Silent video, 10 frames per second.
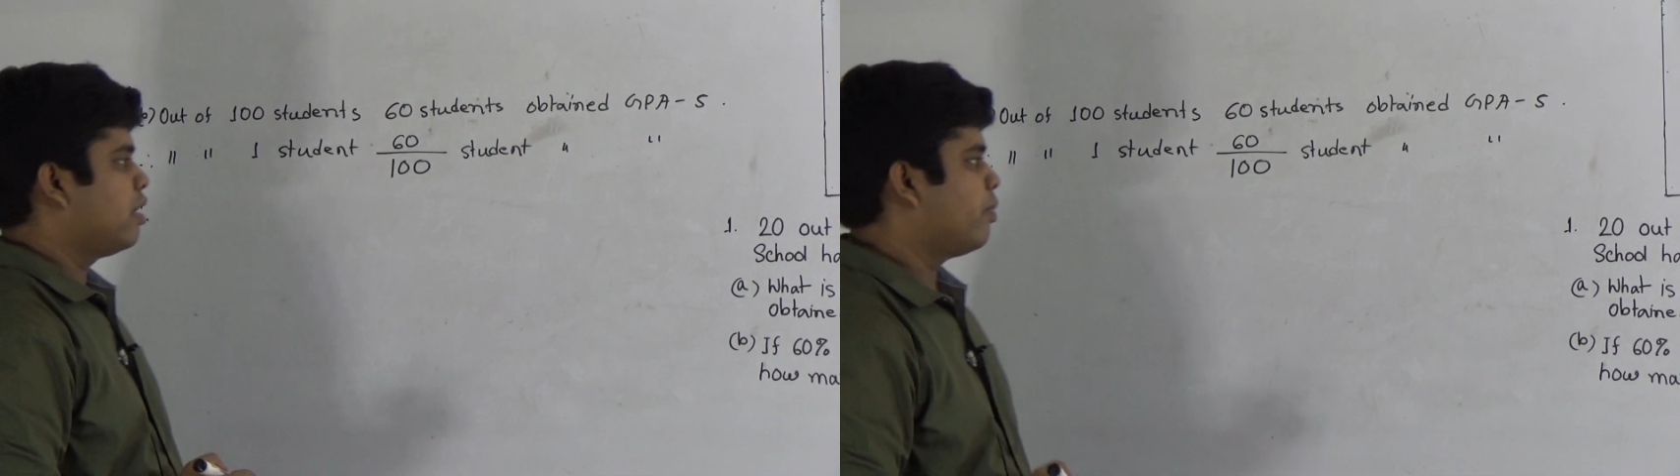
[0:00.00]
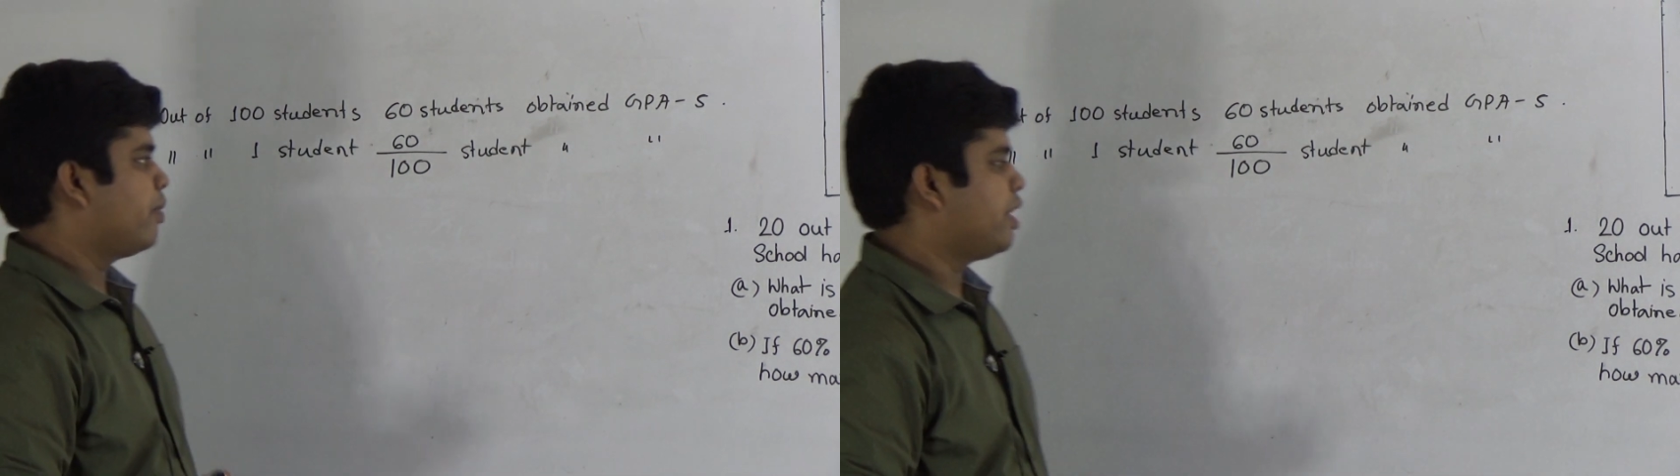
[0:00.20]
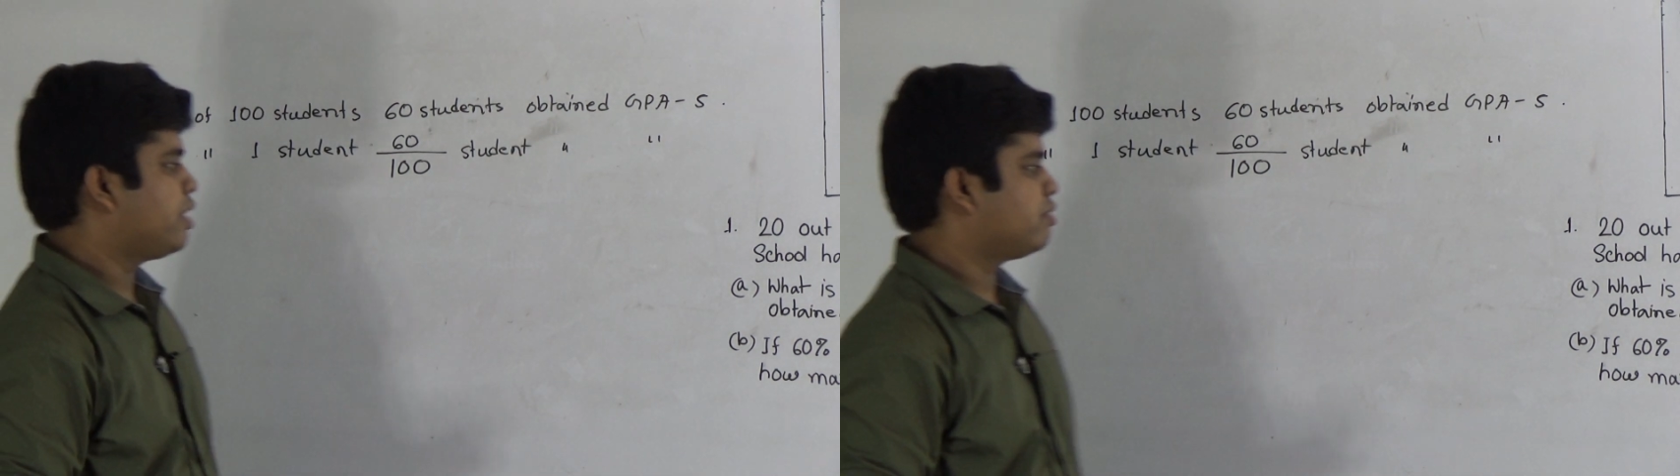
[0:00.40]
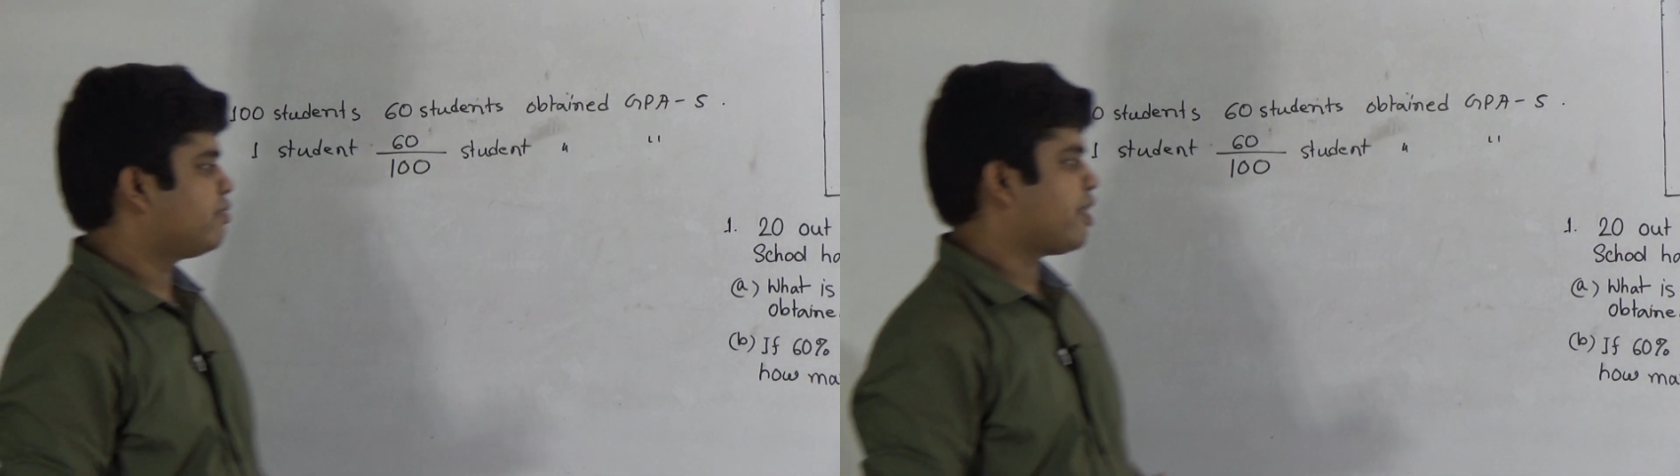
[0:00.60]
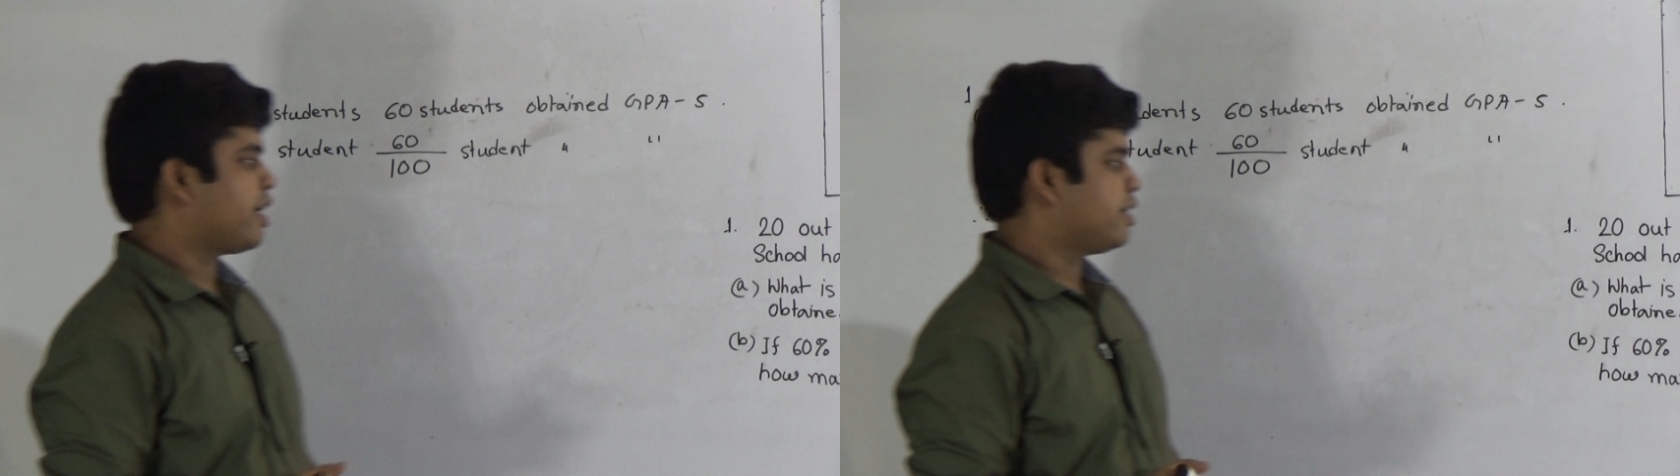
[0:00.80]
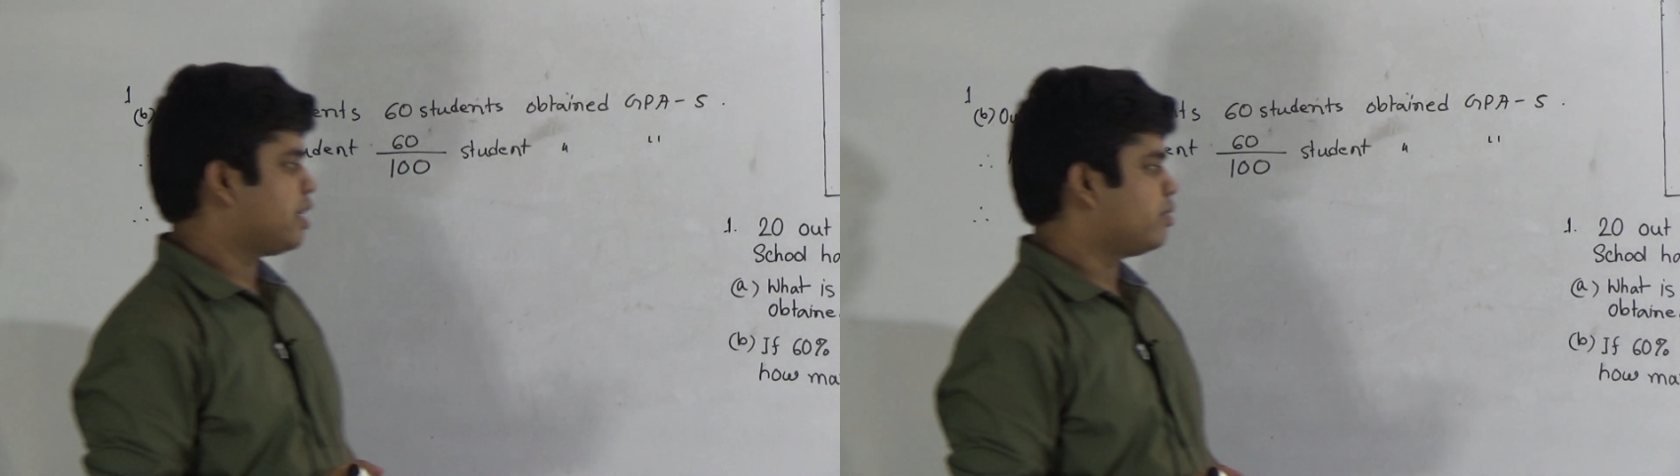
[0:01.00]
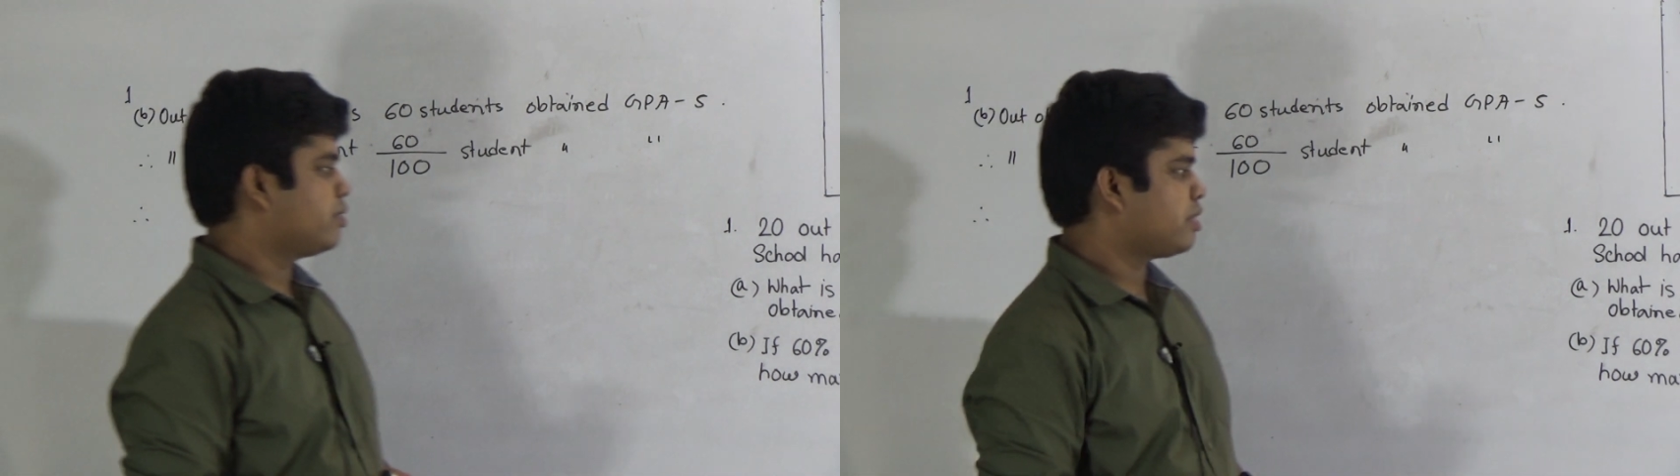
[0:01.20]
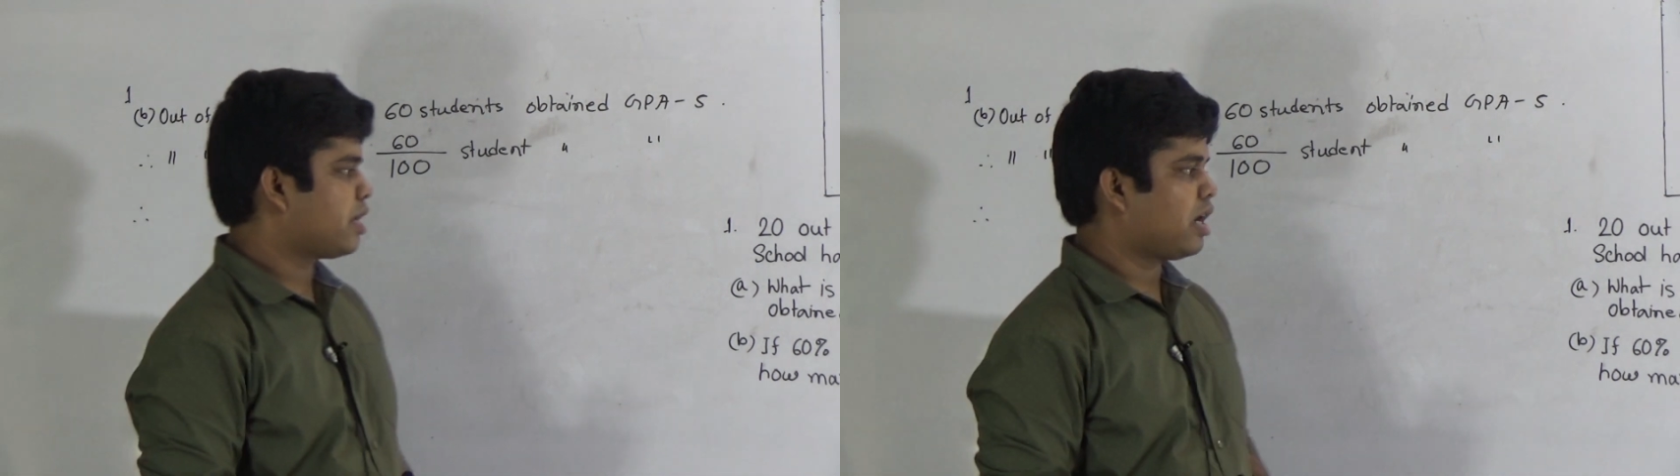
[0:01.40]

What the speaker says: we need to find out